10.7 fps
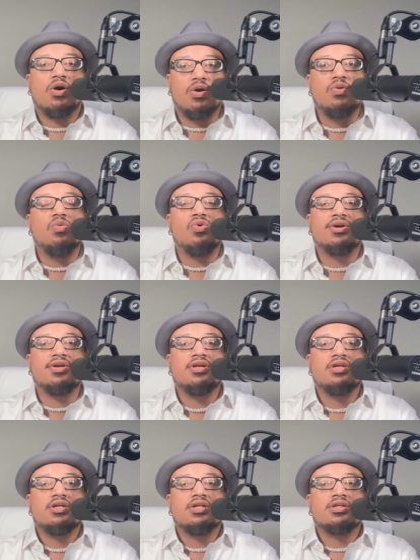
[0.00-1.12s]
or
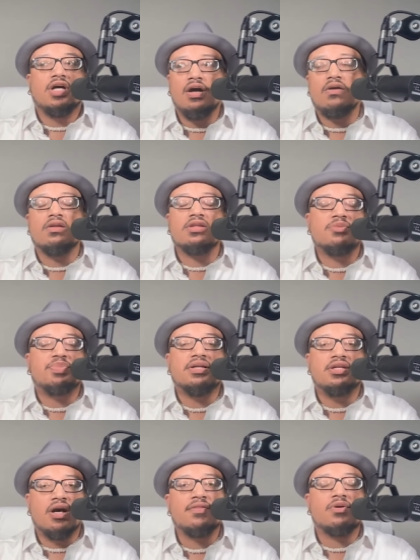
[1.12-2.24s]
call up
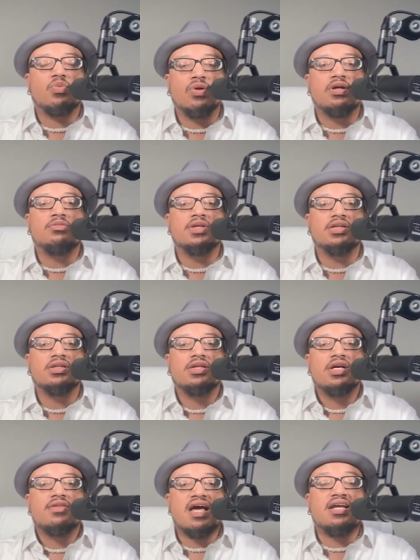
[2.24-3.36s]
another woman
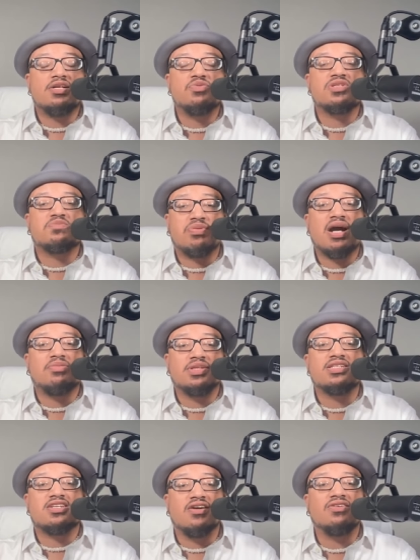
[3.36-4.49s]
that he was
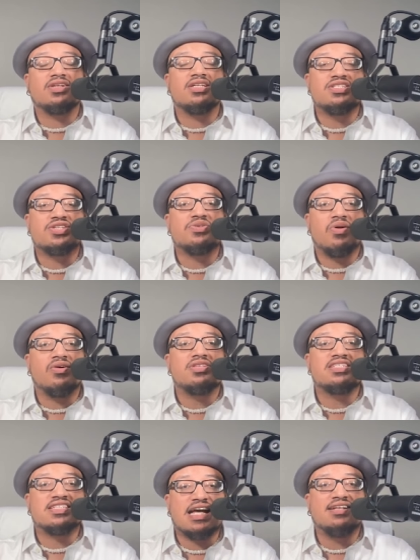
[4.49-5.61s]
probably talking to on
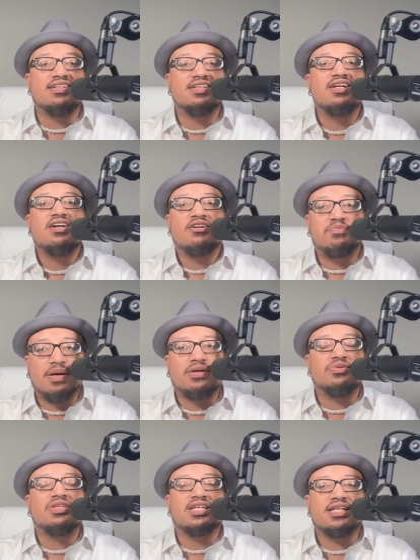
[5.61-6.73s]
the side of
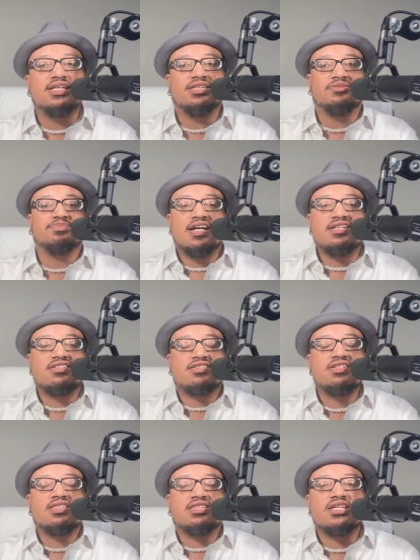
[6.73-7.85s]
both of them. And
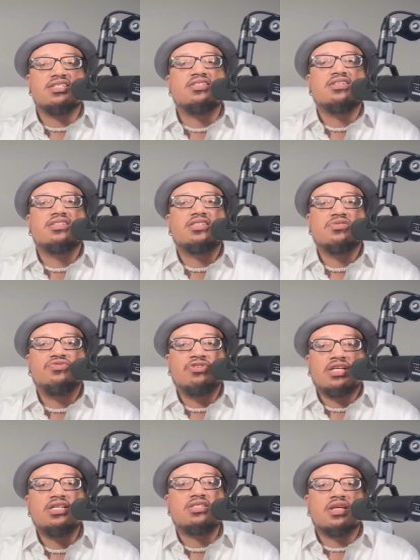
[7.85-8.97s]
see, this is the
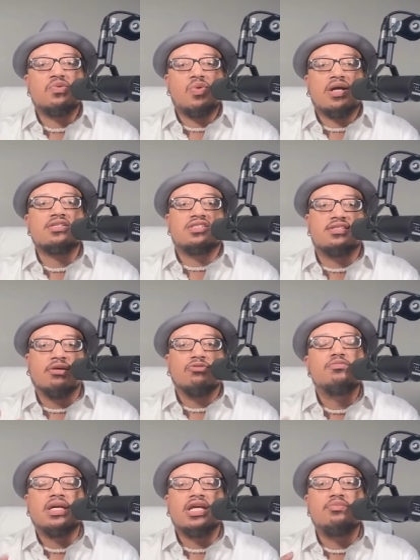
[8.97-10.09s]
reason why so
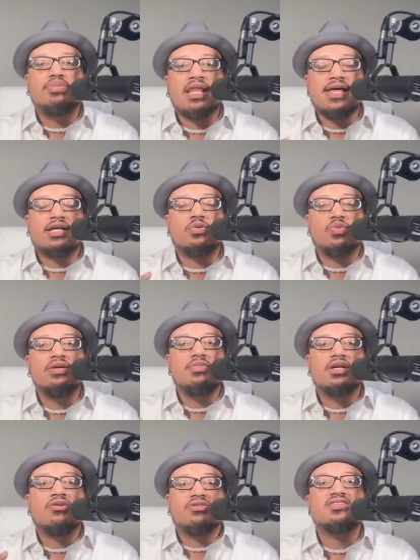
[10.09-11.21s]
many black
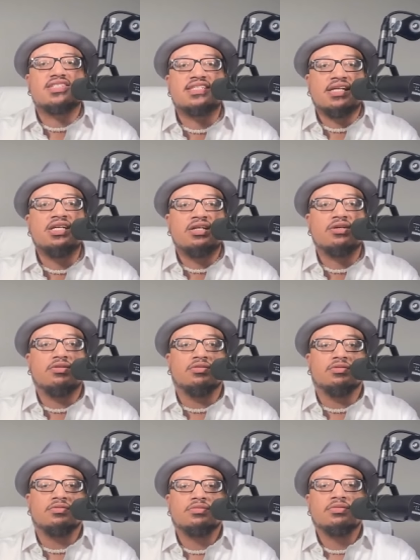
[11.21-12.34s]
women are
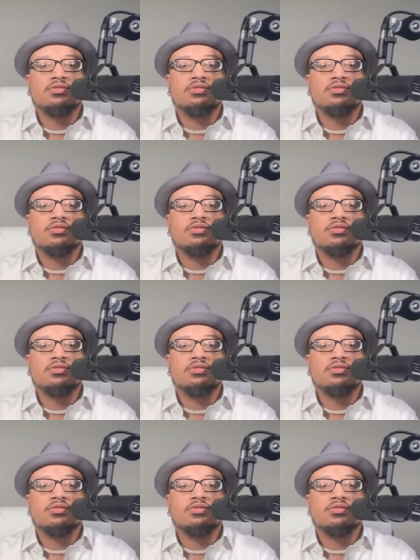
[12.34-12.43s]
single.